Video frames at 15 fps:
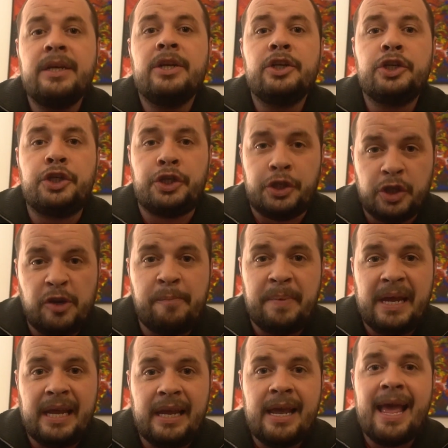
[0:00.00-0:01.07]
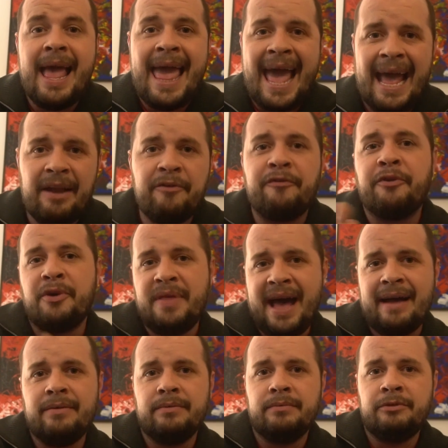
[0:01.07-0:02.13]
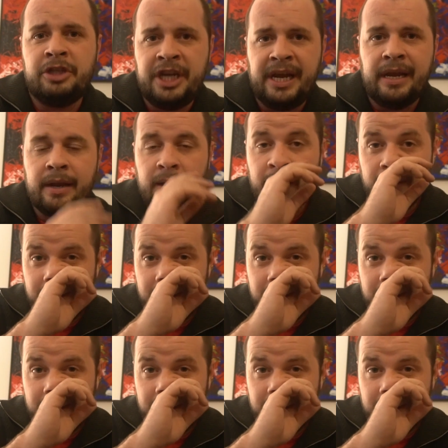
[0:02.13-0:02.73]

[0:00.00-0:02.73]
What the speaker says: should be het for that gene.